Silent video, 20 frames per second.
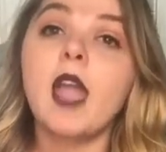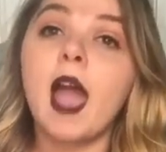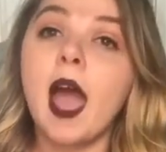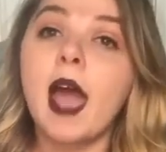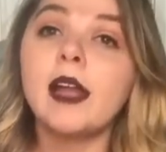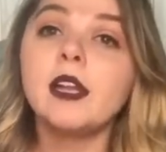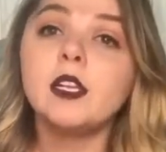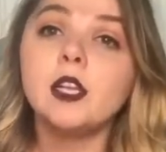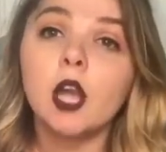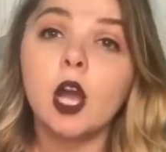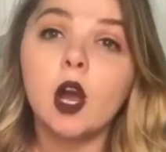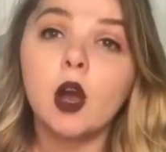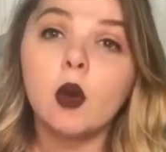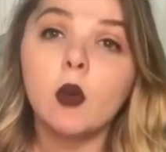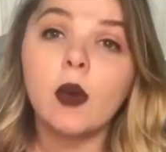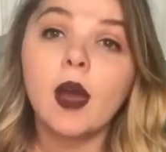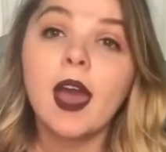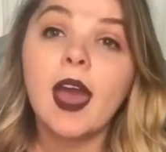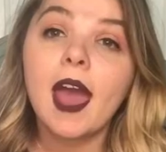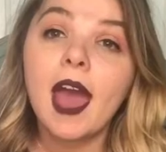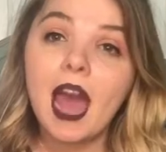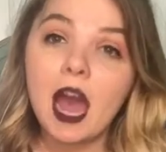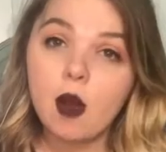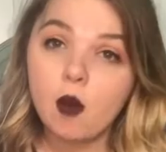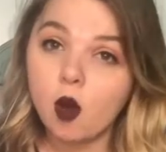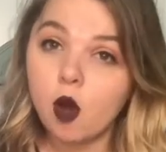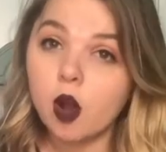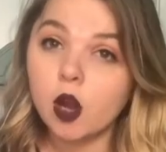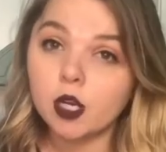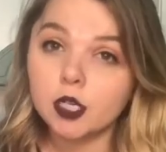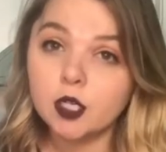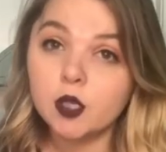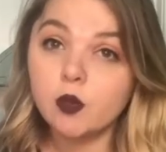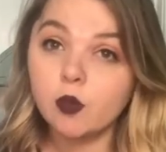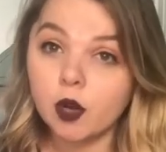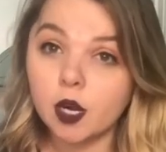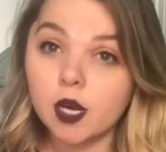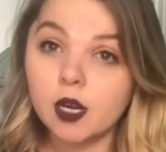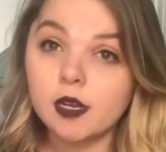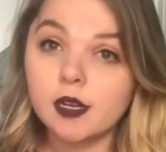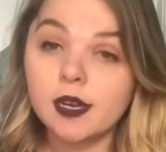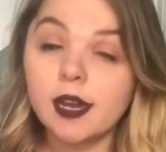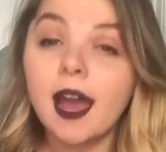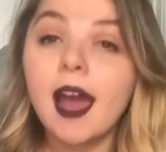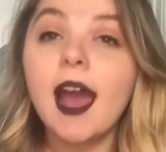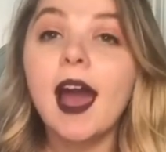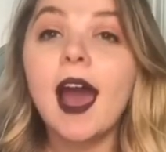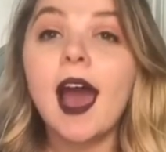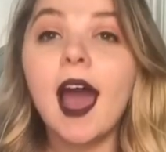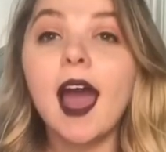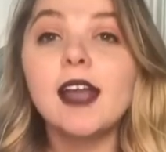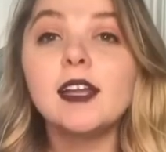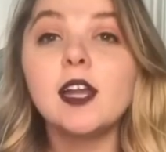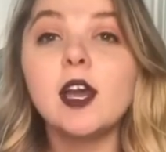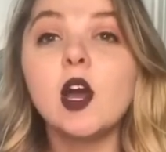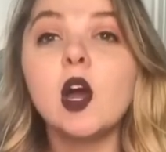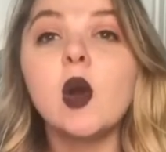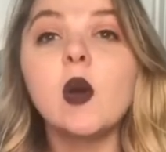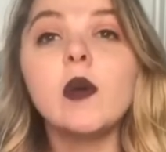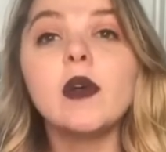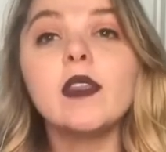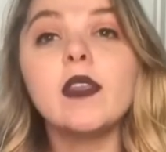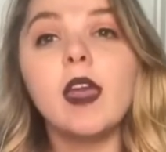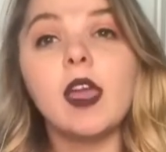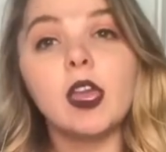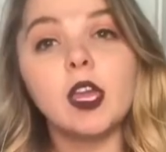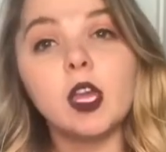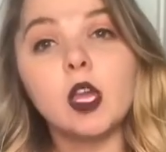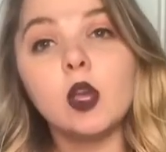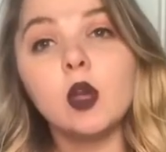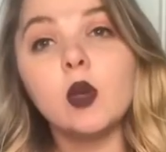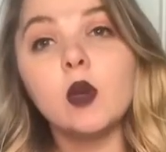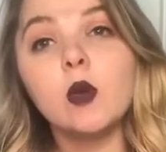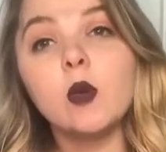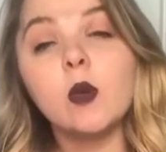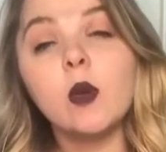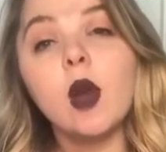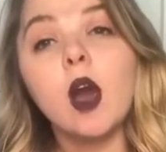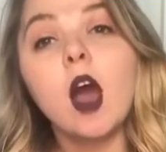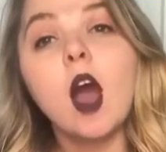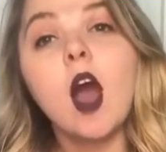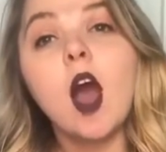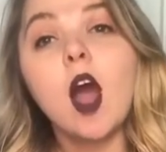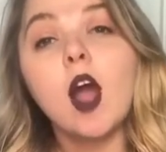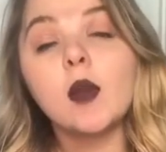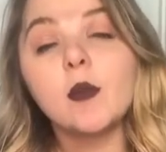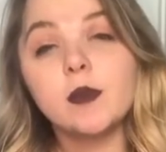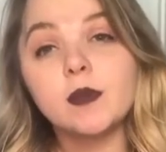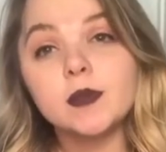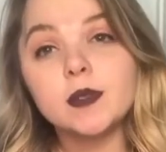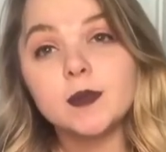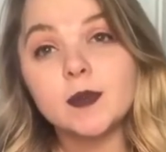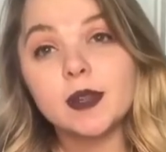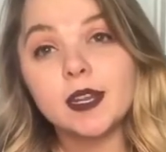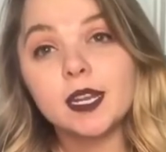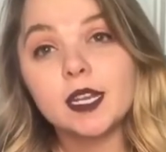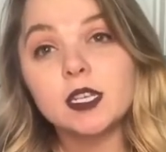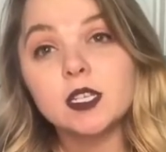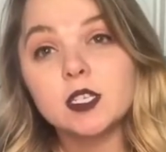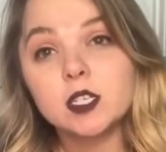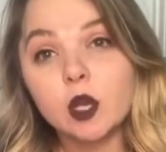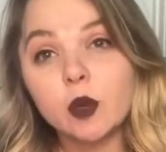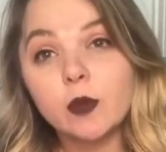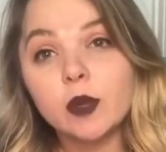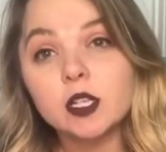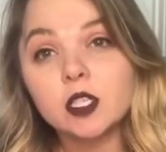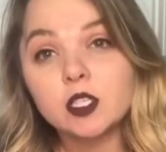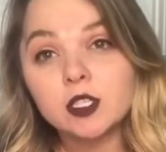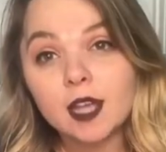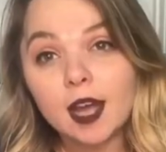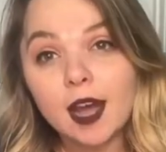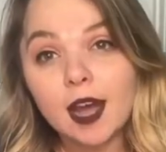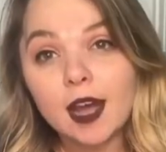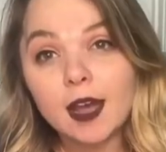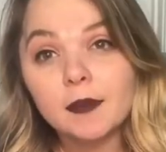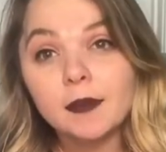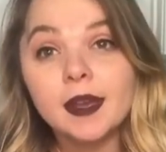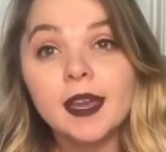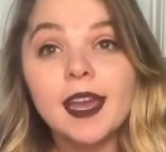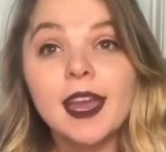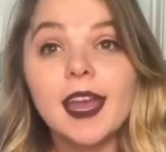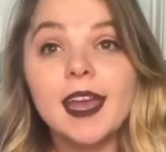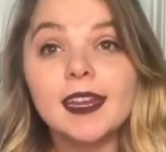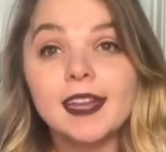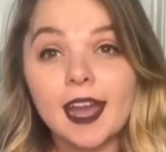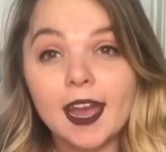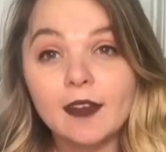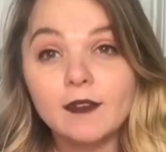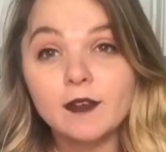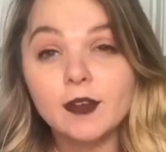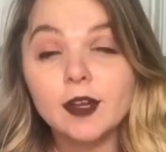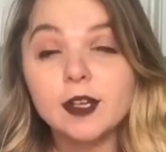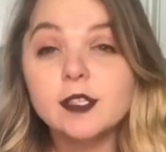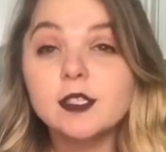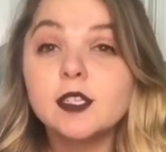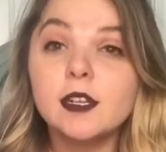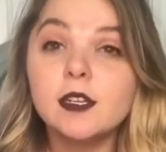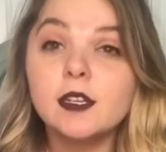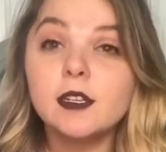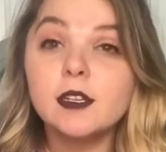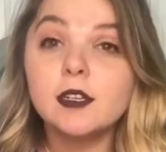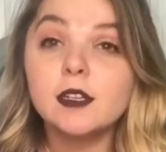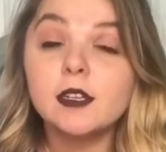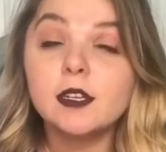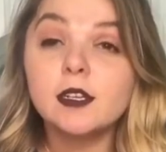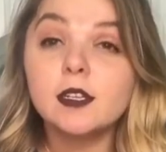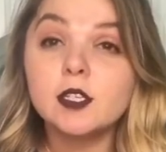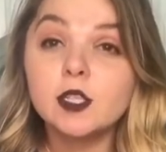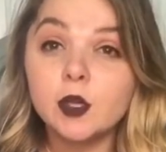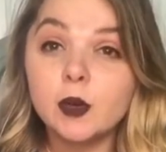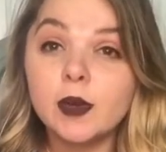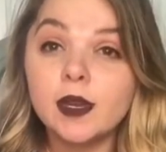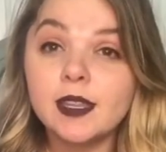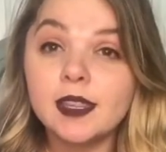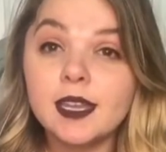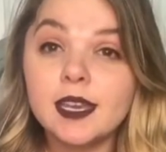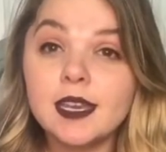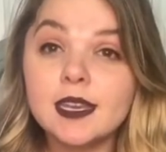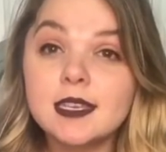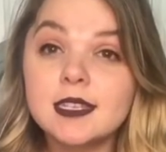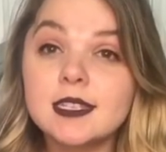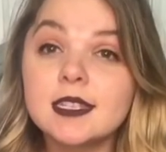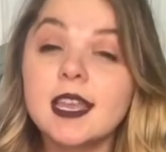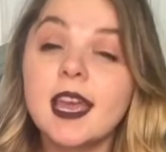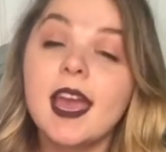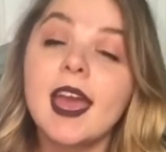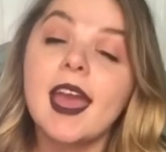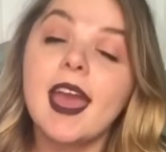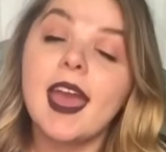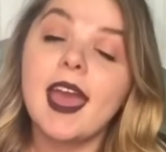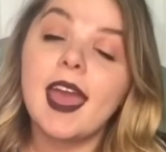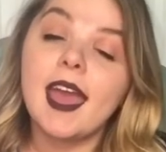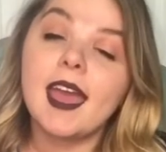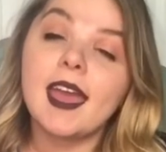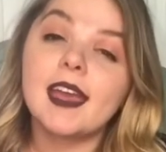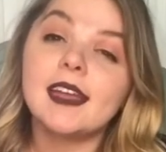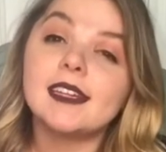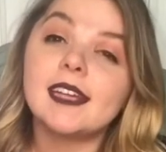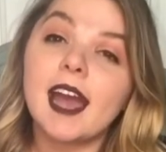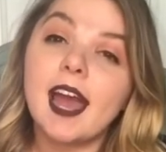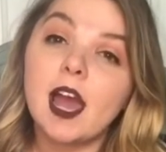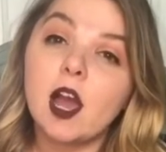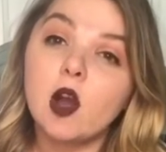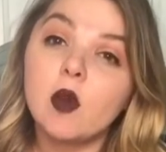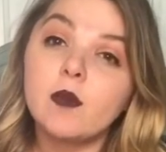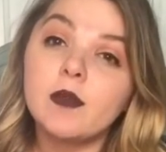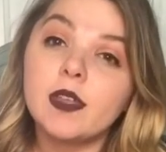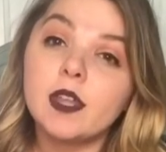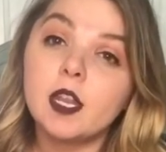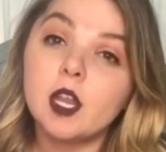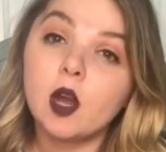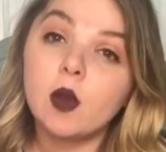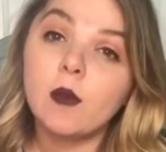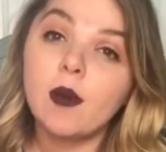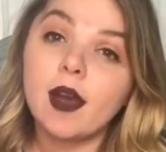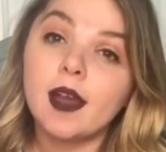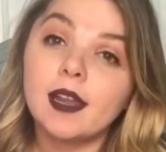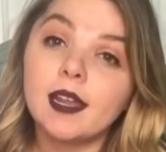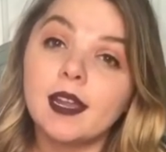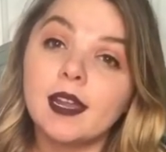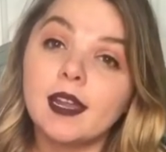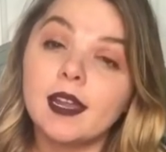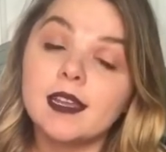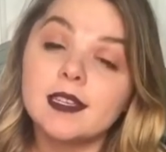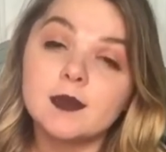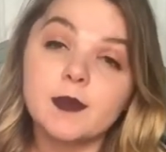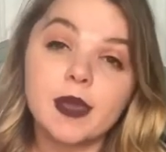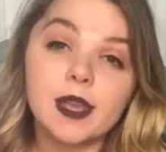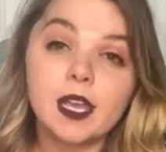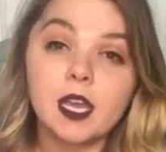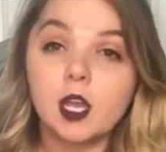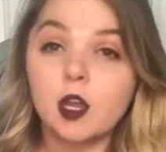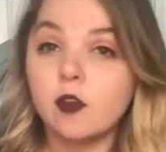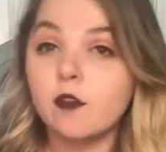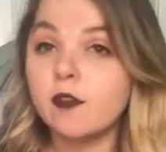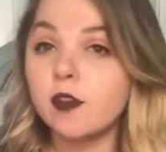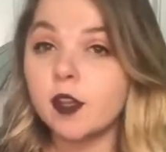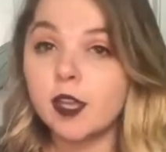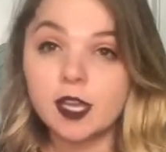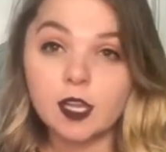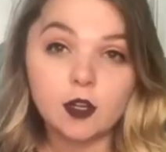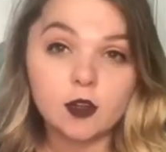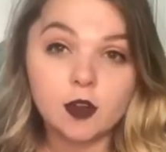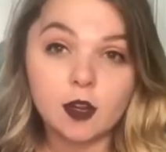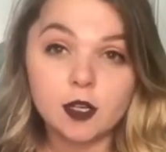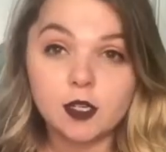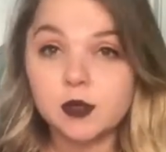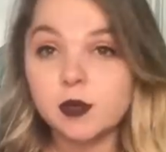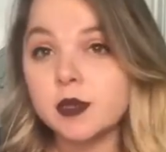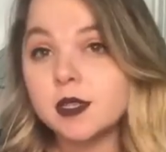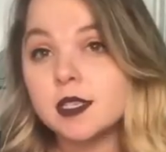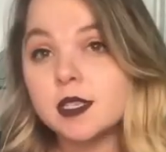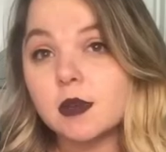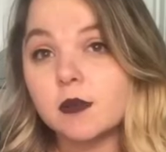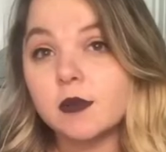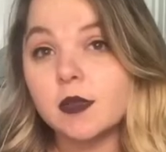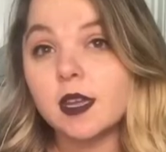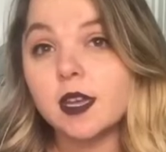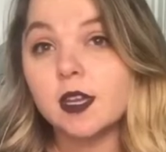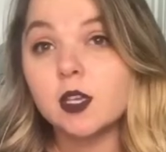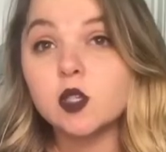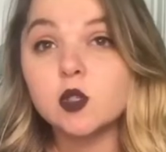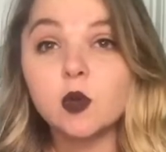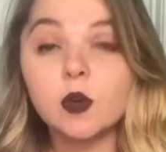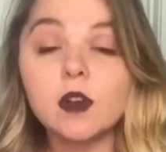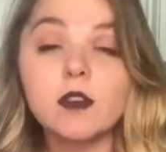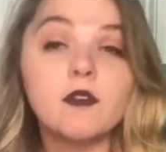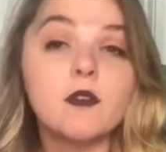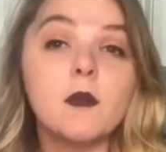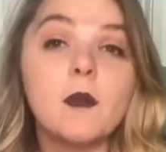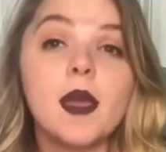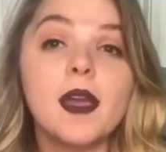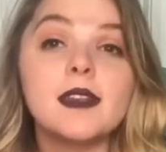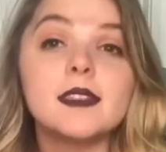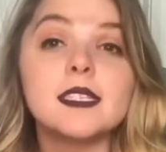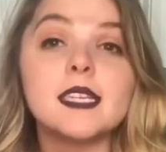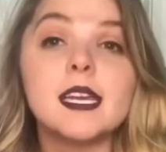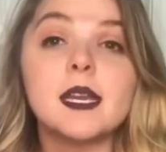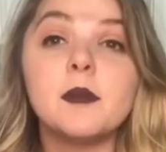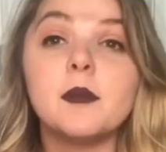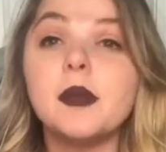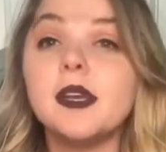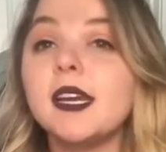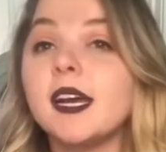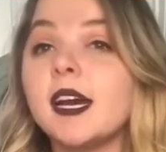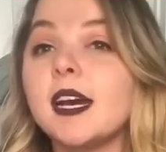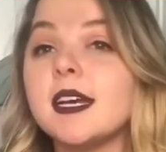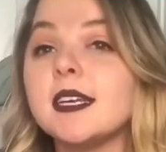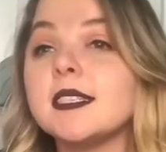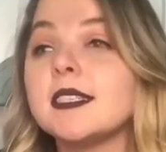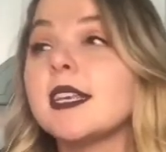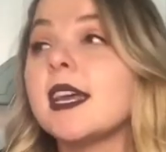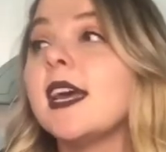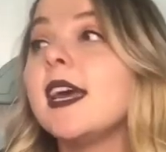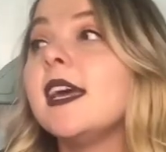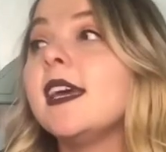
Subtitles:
I know how hard you work. I know that you are spending so much time and effort doing this, and I hope that nobody is making you feel like you're not doing something short of amazing, because